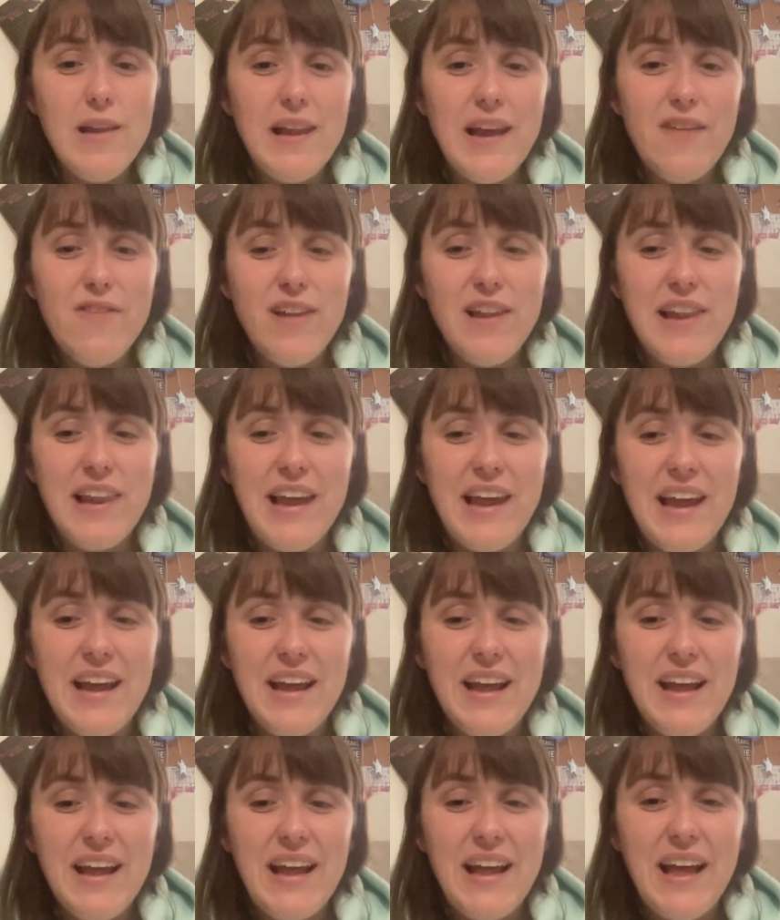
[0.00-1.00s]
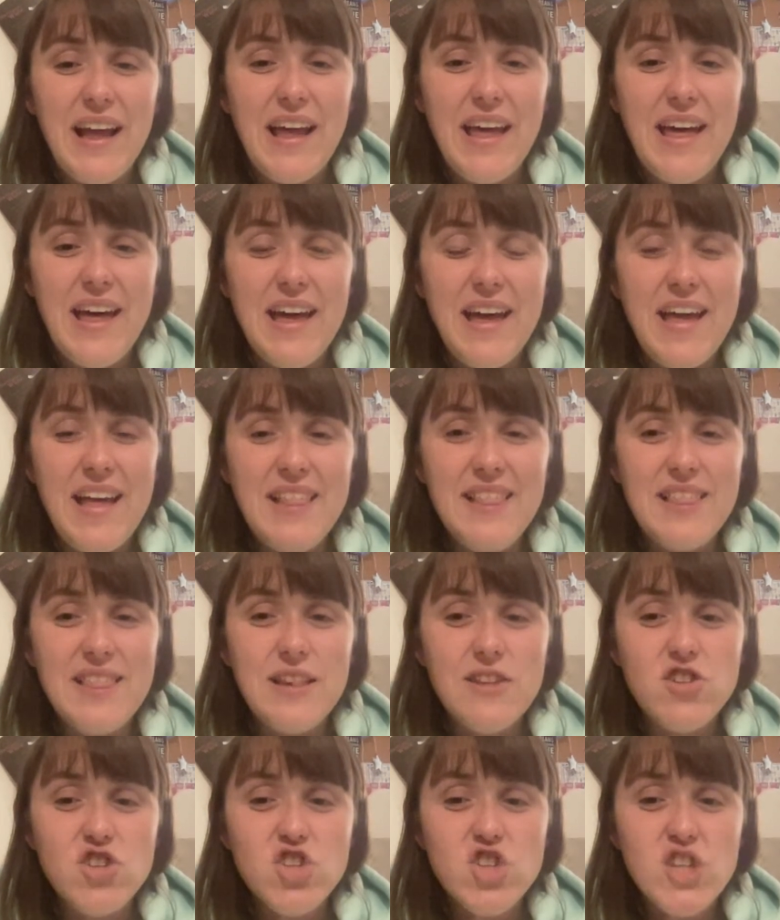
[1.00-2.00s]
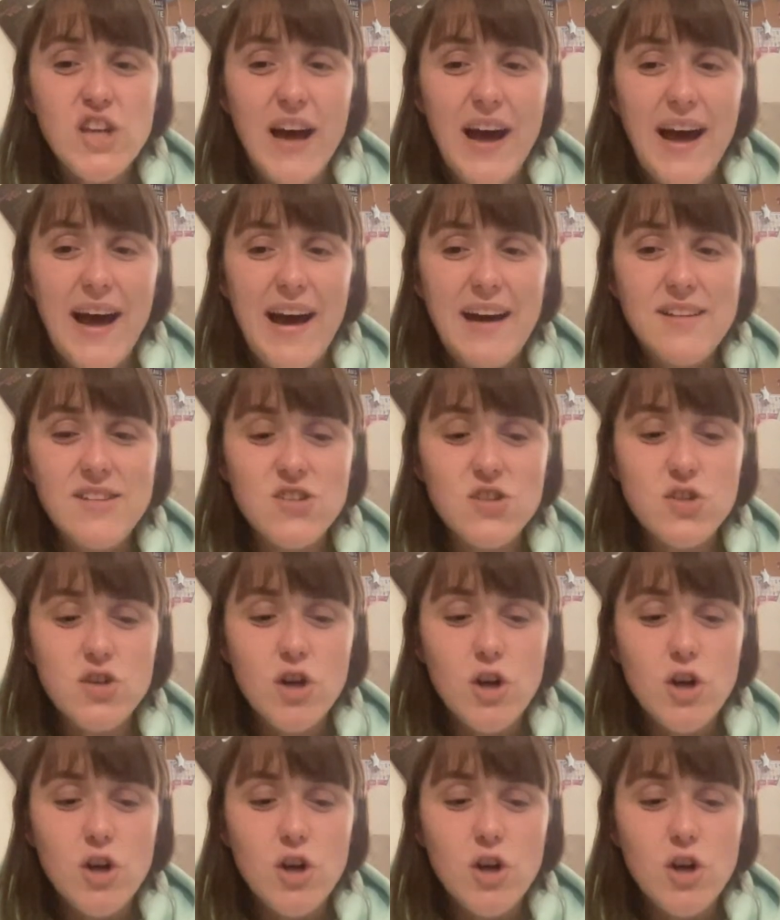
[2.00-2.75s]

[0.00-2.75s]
leave a link here in the chat.